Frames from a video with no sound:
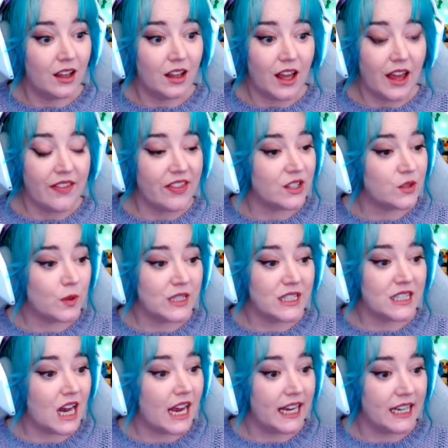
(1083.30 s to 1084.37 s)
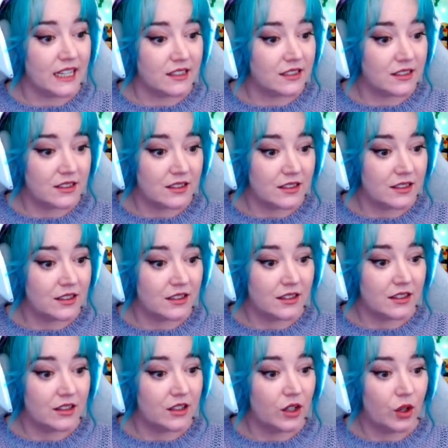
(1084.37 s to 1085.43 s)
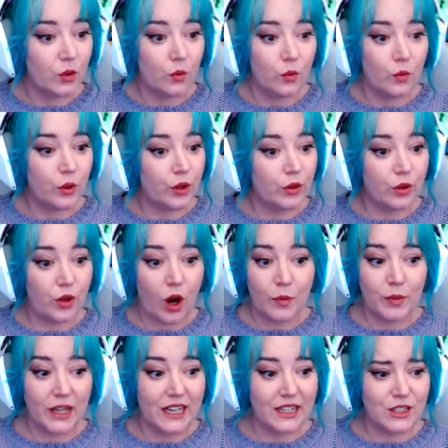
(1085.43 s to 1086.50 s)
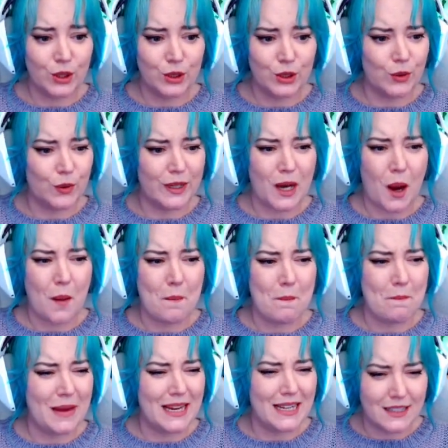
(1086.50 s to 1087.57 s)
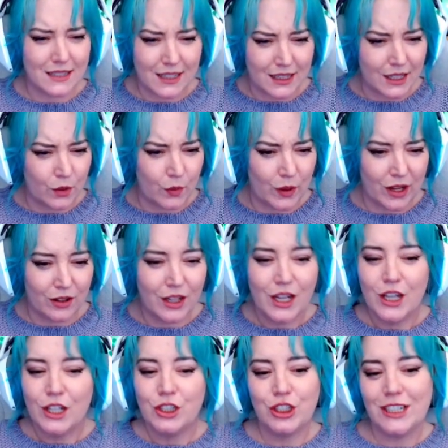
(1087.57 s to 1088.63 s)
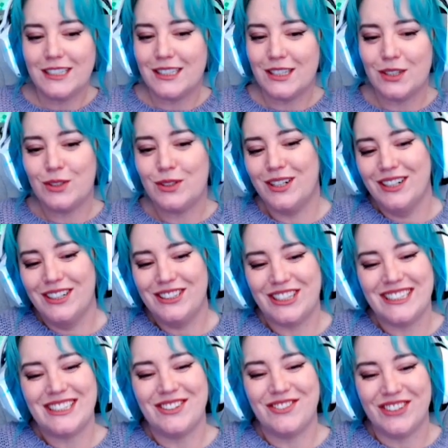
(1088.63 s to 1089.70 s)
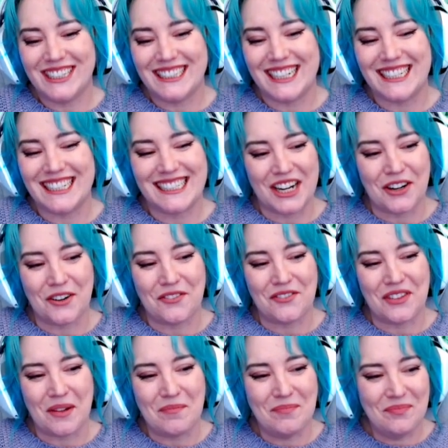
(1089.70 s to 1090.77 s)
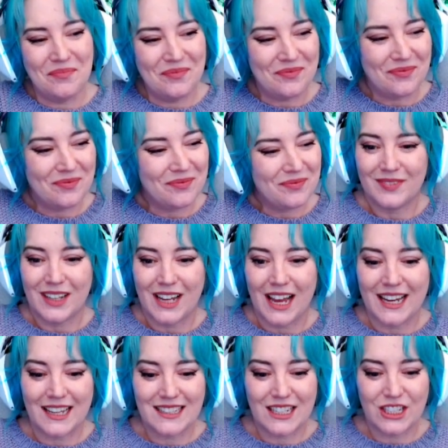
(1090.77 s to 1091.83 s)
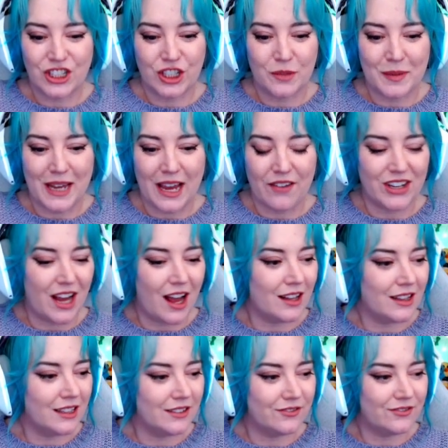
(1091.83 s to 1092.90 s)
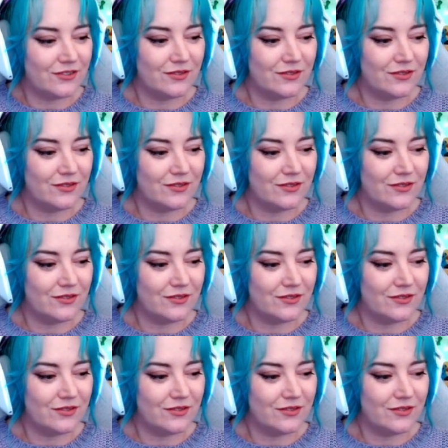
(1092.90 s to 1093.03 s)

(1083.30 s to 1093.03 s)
And this one's nice. Our plants are doing amazingly well. Jason really takes care of them. I guess I should be having Olive